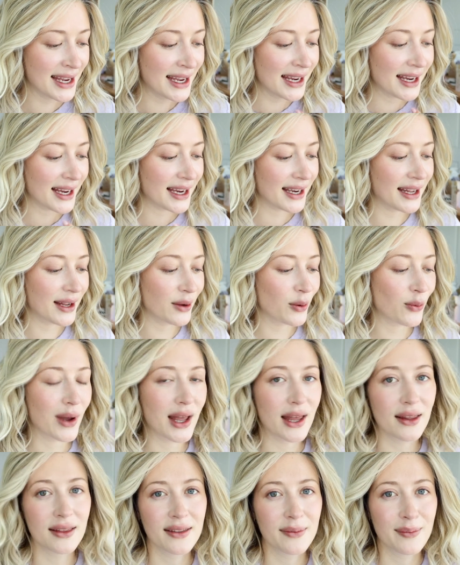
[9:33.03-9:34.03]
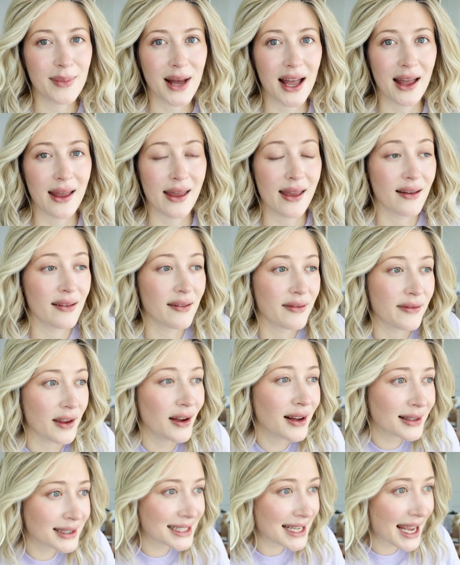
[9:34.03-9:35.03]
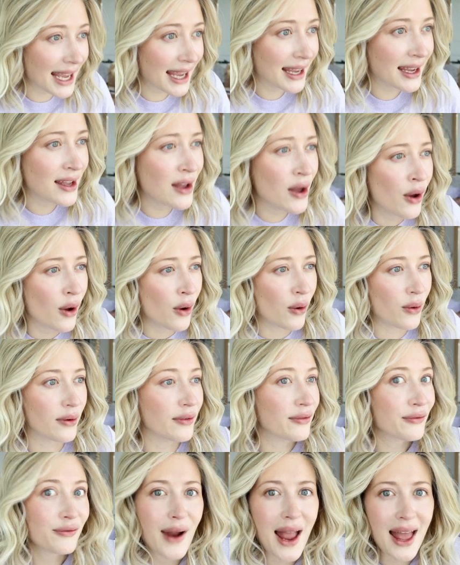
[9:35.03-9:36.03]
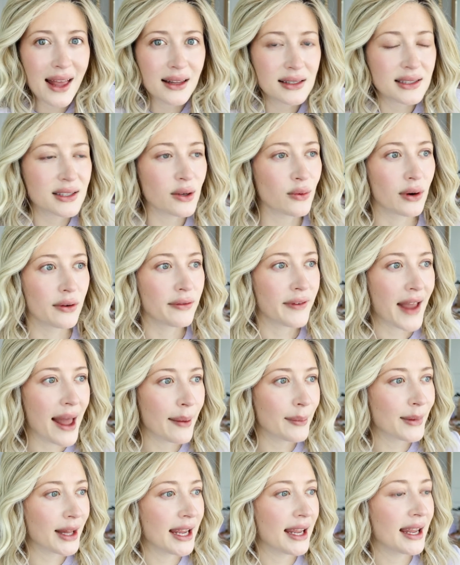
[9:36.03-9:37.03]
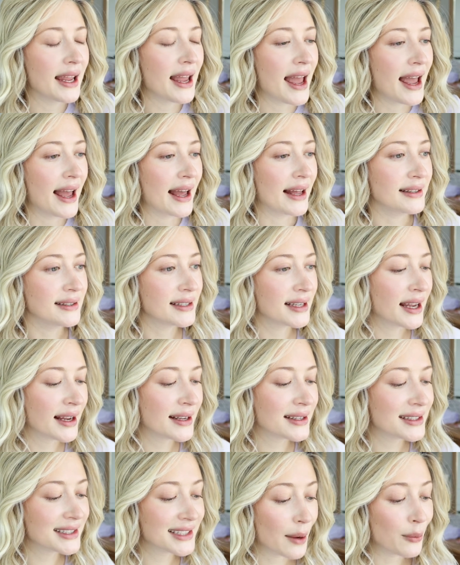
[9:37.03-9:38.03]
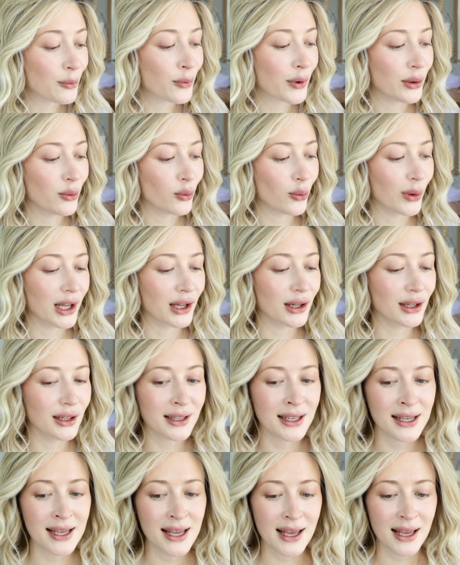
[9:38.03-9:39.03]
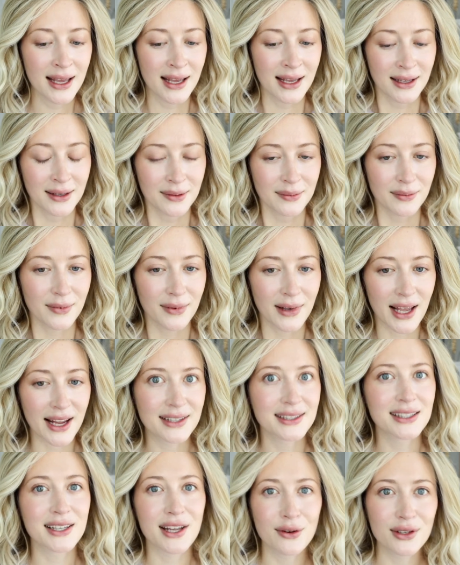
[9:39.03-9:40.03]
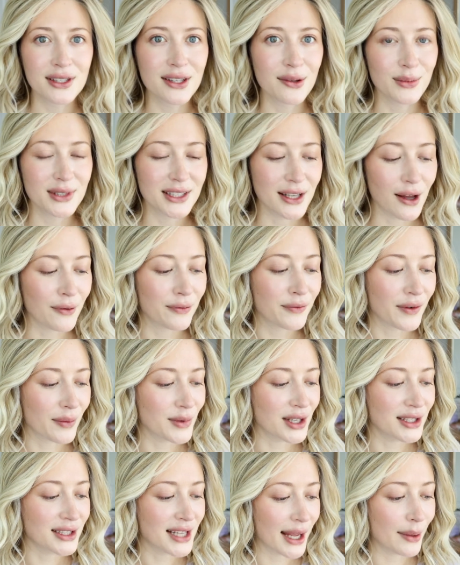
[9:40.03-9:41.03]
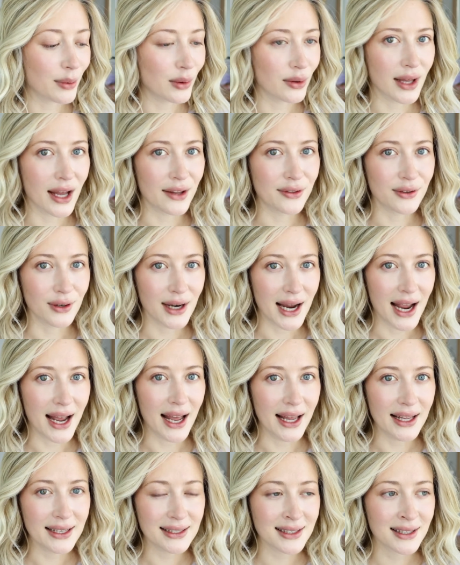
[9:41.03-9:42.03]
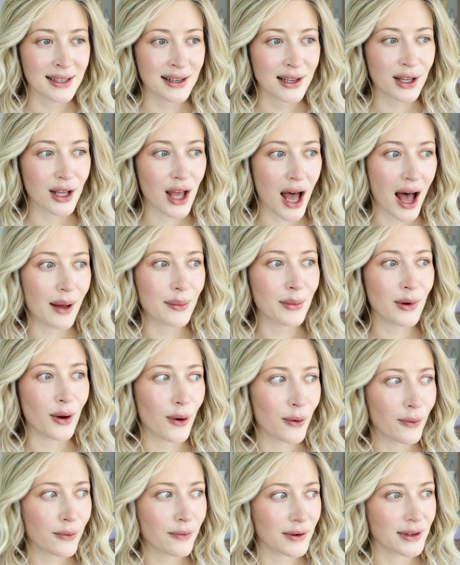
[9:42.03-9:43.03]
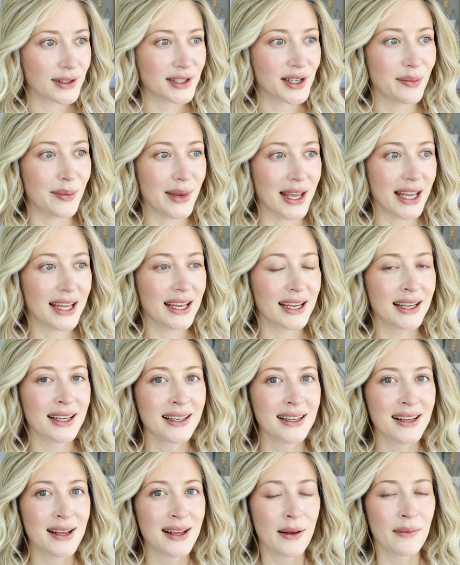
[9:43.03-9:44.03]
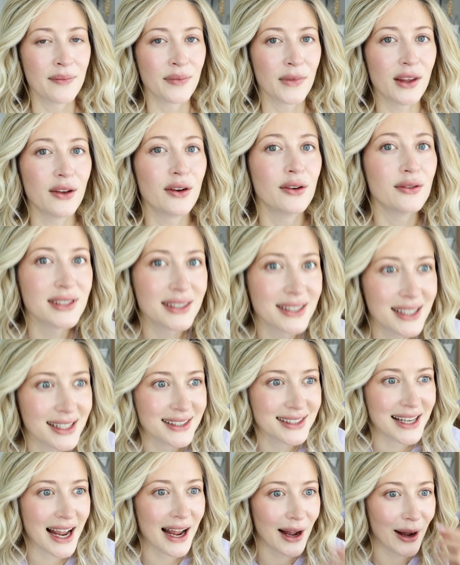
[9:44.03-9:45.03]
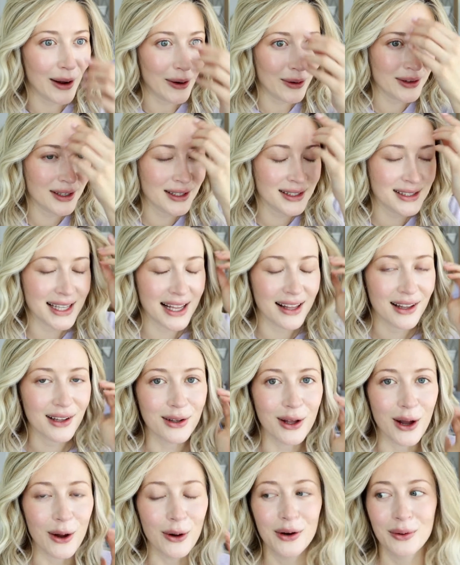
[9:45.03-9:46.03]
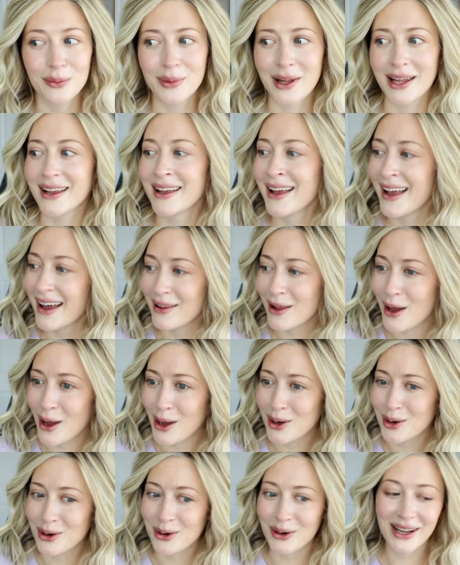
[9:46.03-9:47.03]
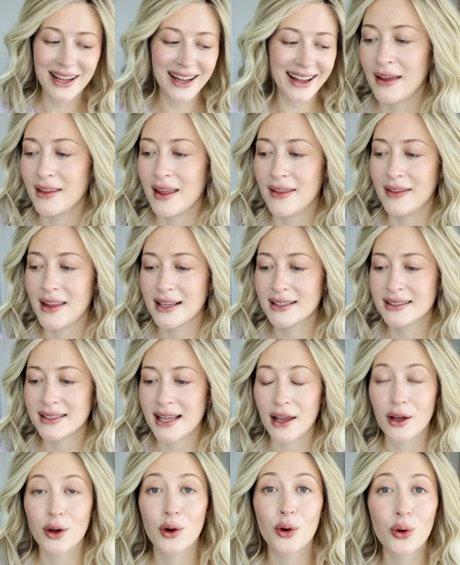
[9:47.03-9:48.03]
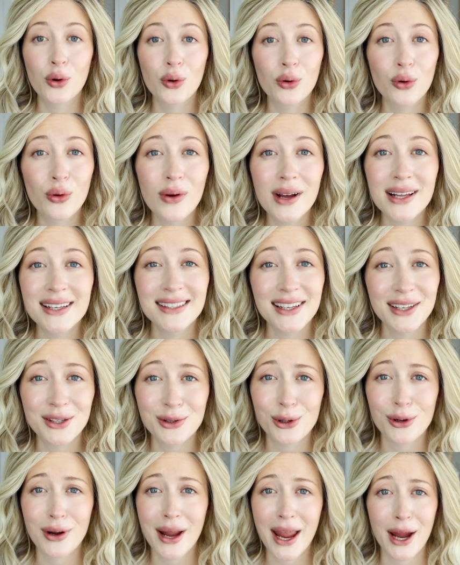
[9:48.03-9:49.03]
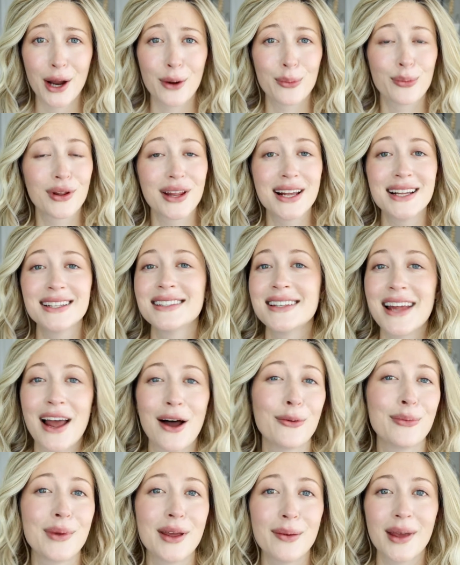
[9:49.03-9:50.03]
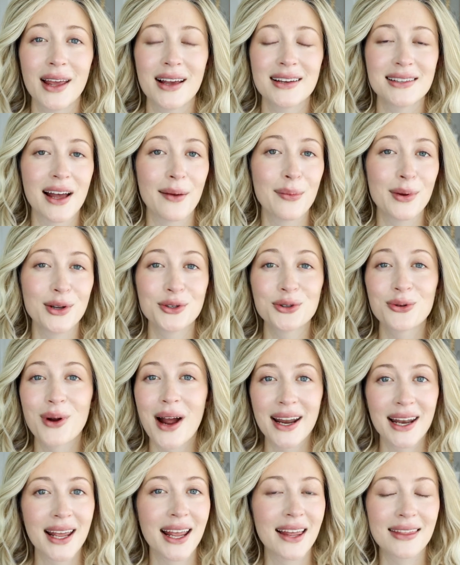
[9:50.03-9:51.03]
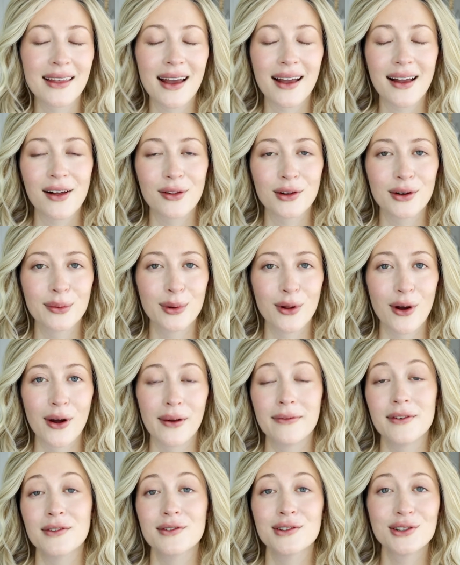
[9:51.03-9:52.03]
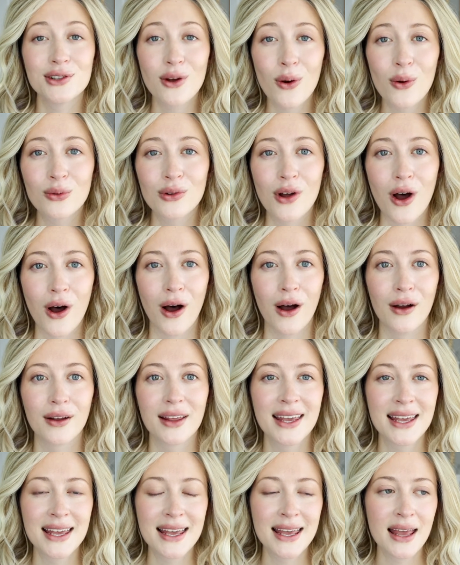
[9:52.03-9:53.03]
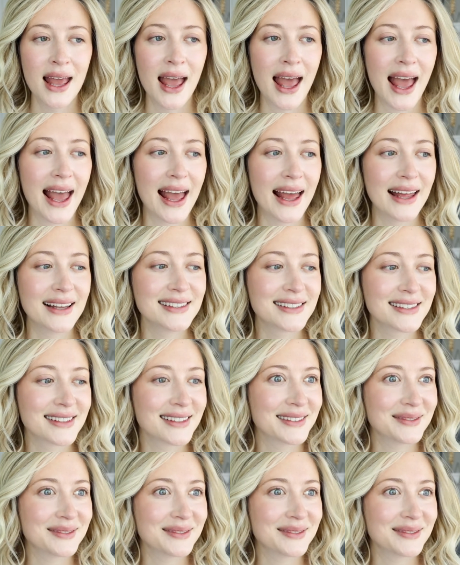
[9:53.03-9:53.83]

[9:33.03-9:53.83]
eating with my fiance or friends or family, and someone will excuse themselves from the table that they're at, come over to me, you know, sit down, say hello. I'm like, hello. And then they say, who did your hair? Please tell me, because I've been trying to get that color blonde for so long. And